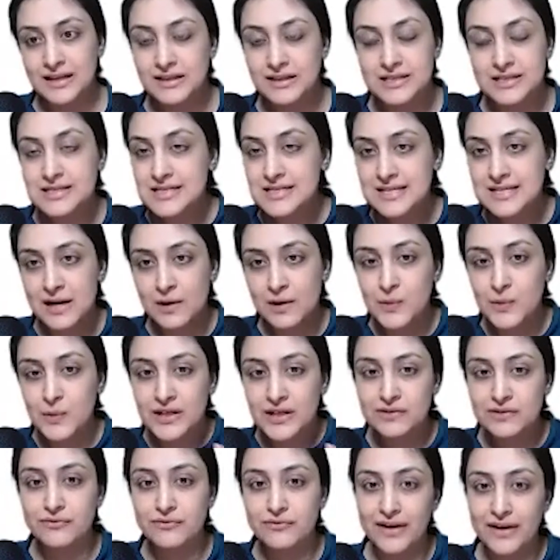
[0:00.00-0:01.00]
and this is how we
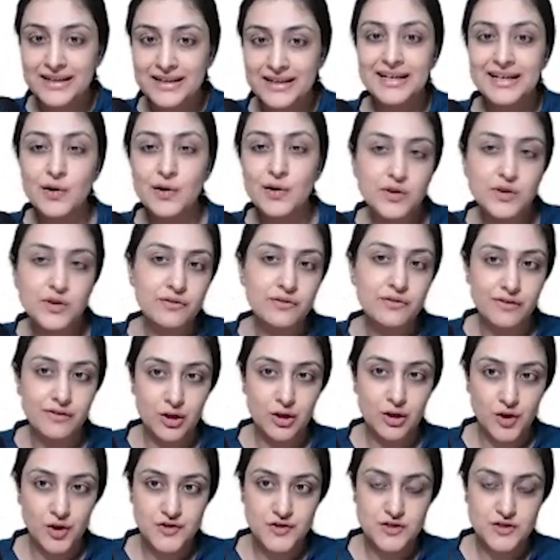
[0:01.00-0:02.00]
can find out the
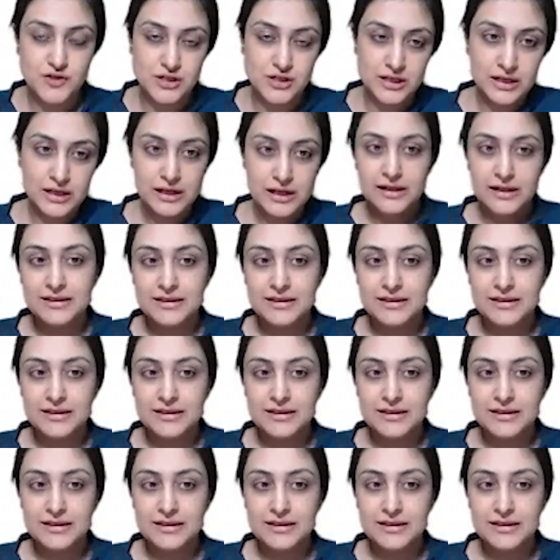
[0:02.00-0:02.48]
velocity.